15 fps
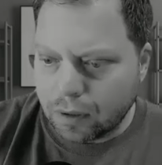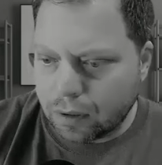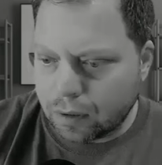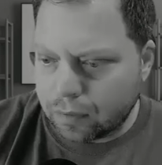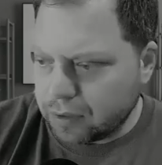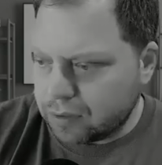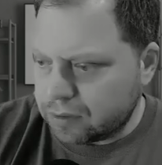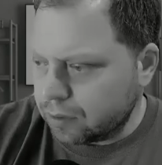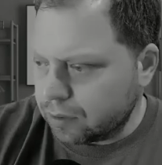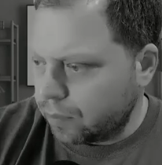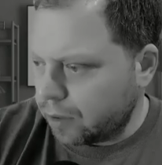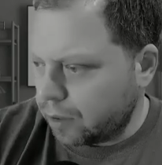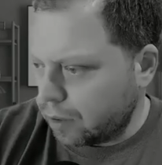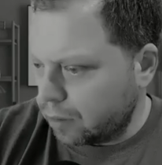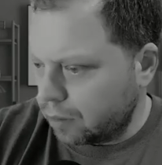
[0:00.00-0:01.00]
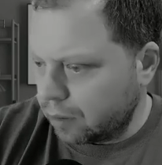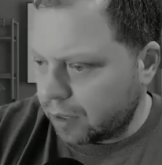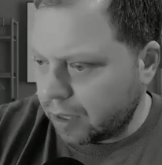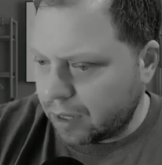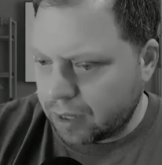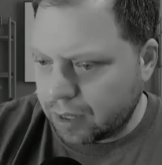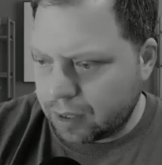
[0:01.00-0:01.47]
All right, so we're going to
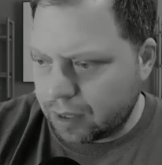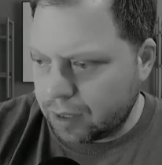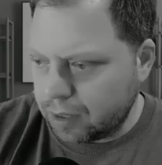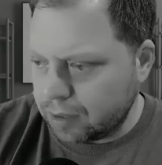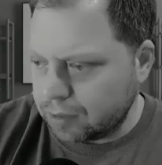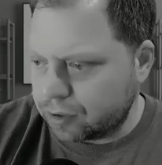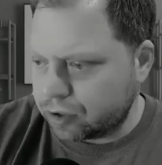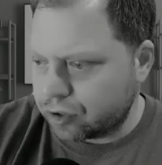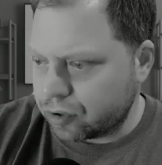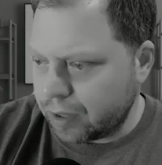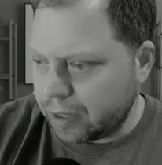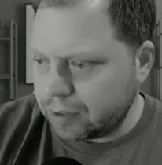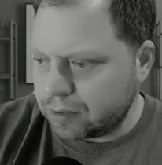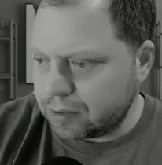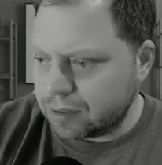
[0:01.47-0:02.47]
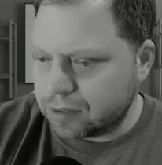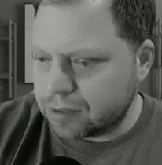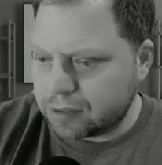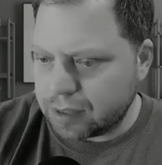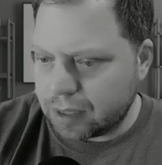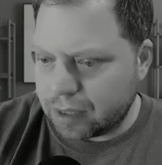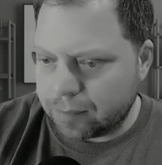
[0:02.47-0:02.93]
look at a trade
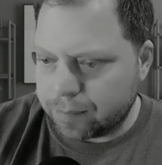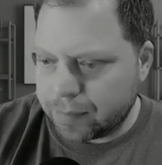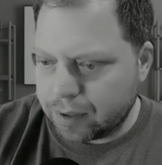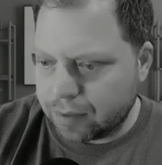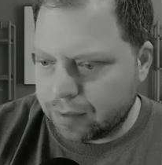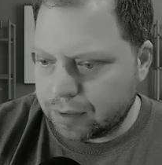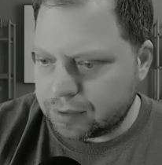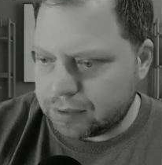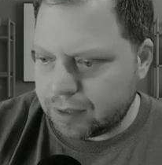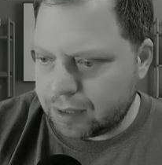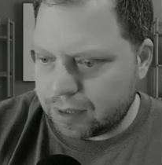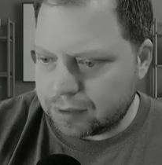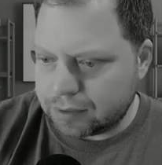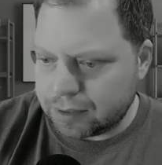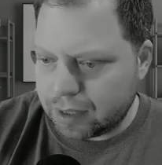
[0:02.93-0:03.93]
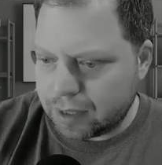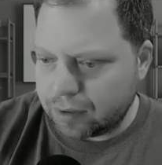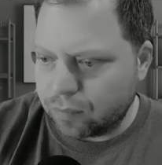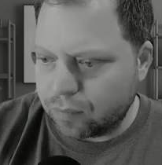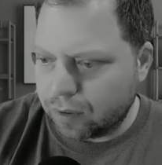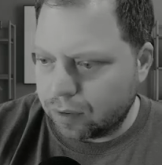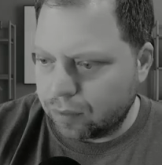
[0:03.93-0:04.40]
setup. This is a
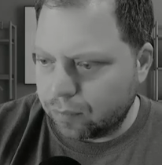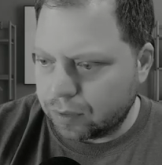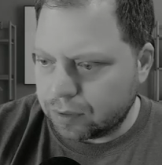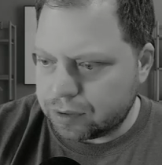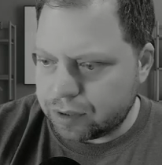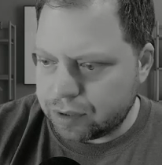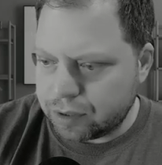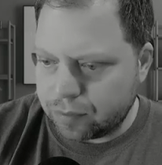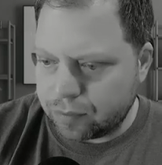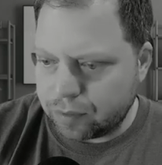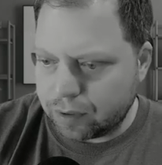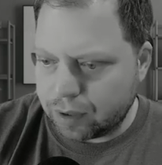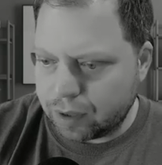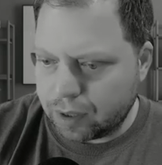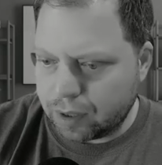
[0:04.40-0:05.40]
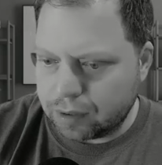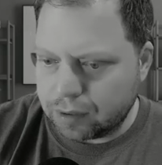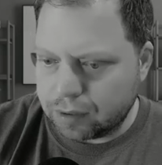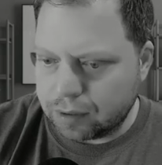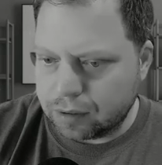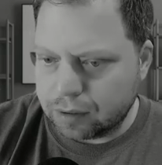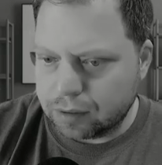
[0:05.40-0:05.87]
112
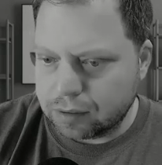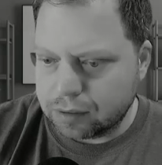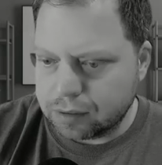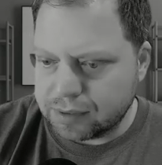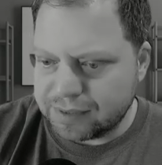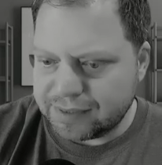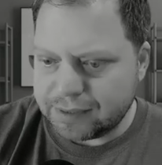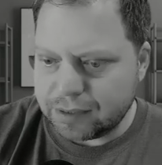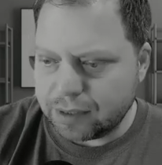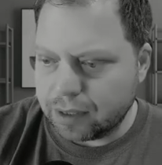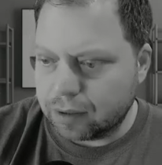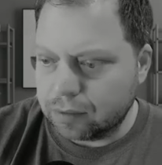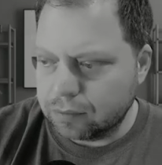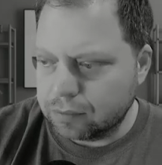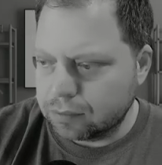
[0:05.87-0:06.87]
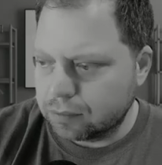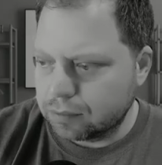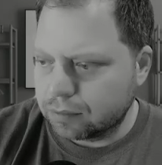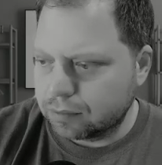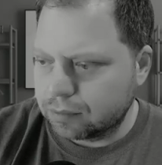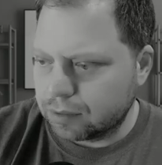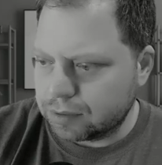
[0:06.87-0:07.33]
in CL.
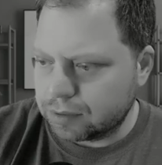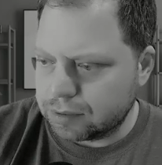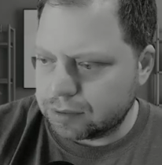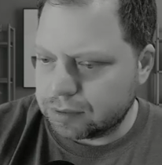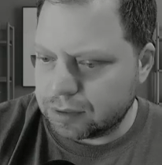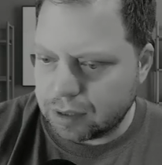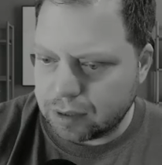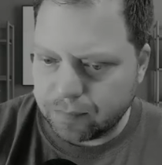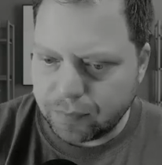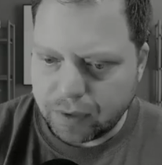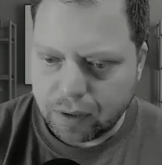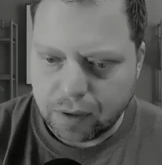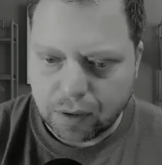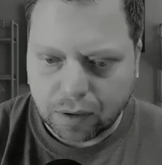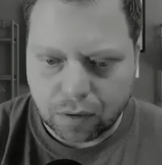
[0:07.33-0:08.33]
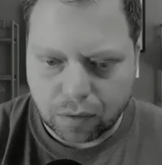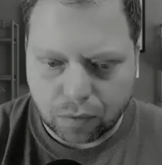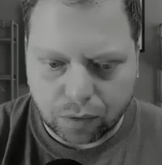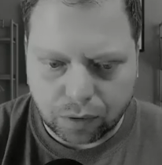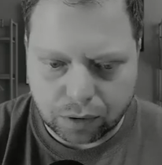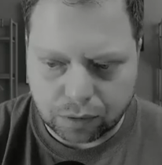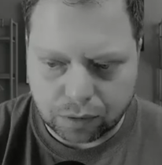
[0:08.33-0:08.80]
This is
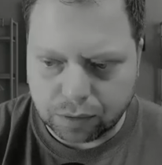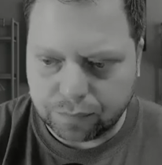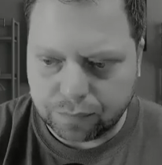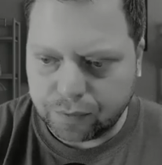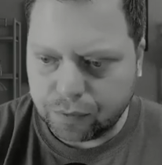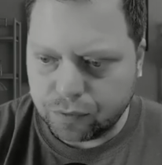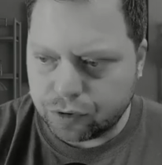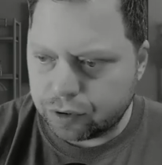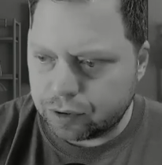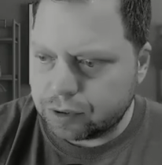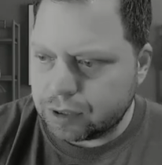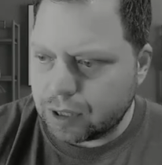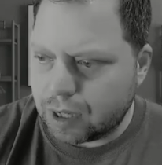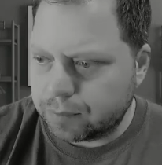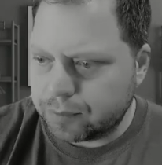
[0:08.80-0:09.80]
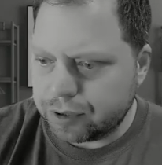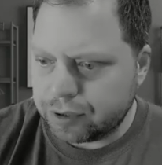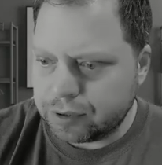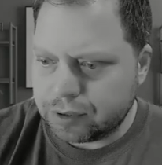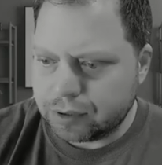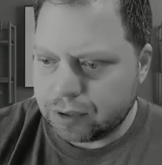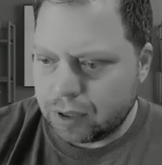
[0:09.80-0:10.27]
oil futures
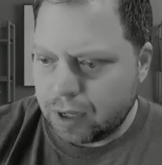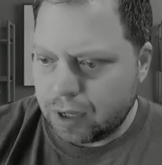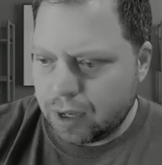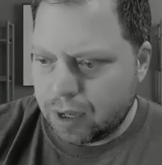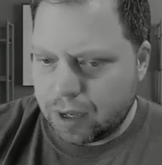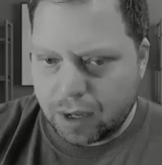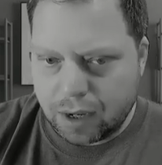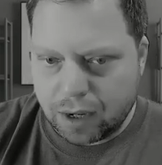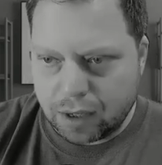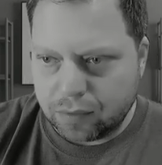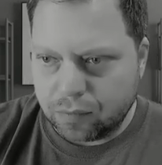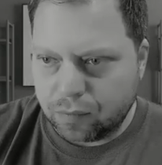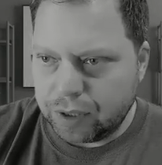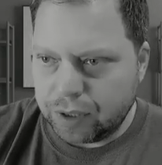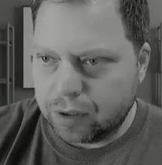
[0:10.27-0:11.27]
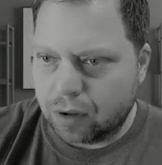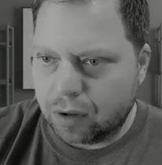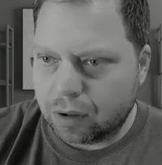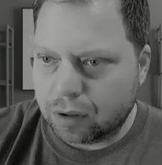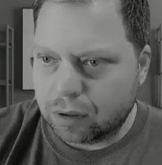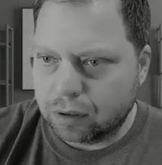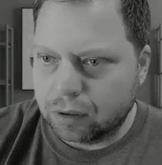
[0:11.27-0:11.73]
options, and we
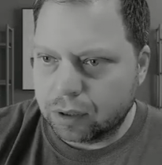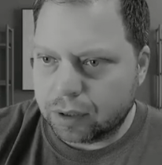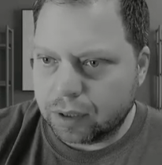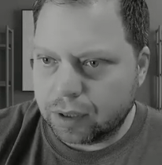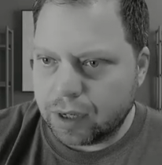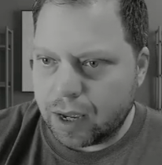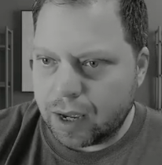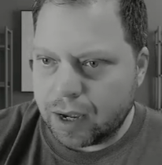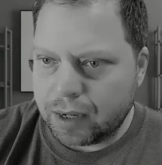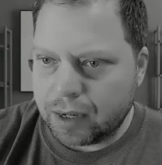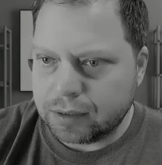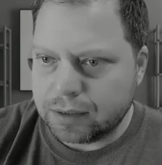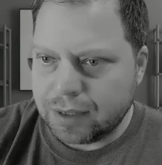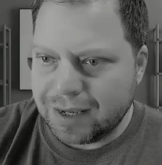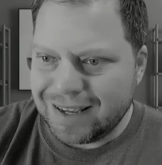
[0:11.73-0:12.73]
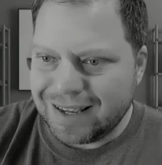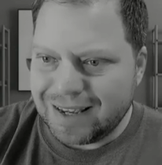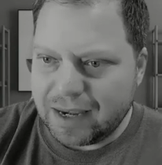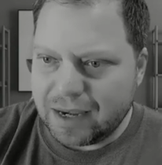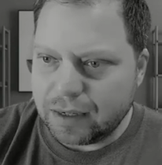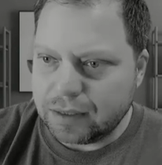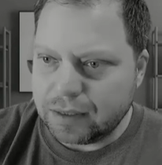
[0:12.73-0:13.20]
are looking at
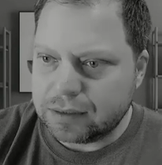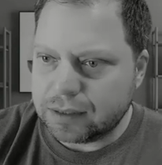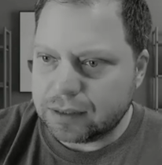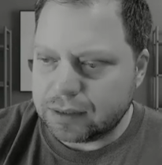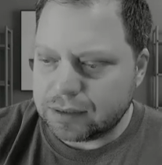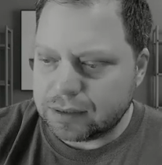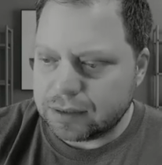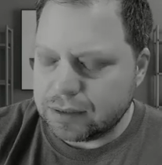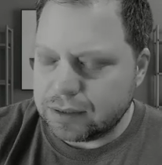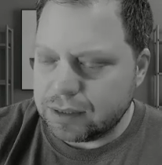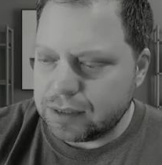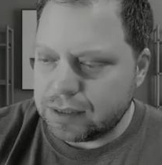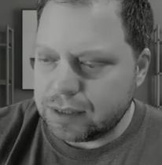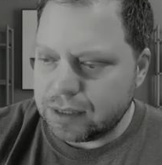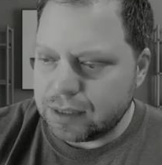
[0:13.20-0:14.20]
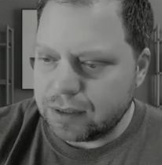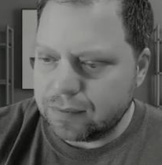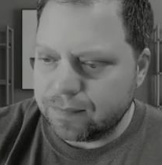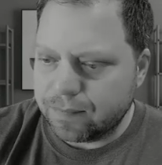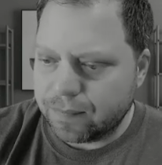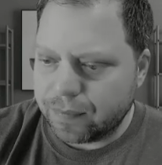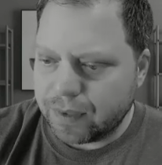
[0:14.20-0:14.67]
86
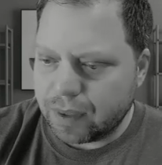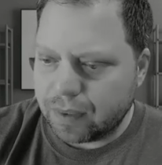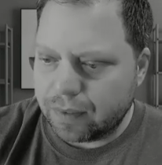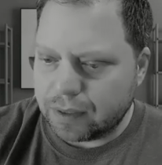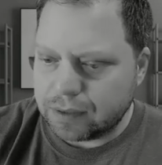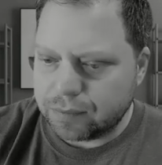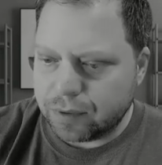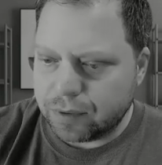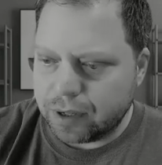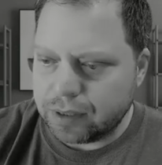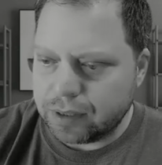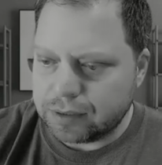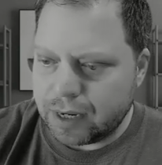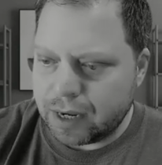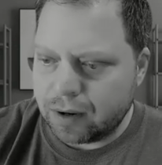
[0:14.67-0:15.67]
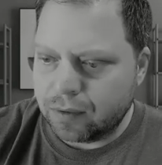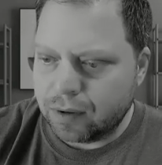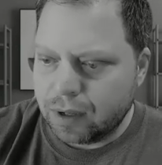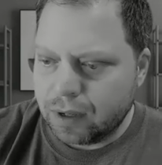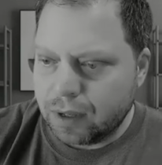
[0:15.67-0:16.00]
DTE. That's what it is now.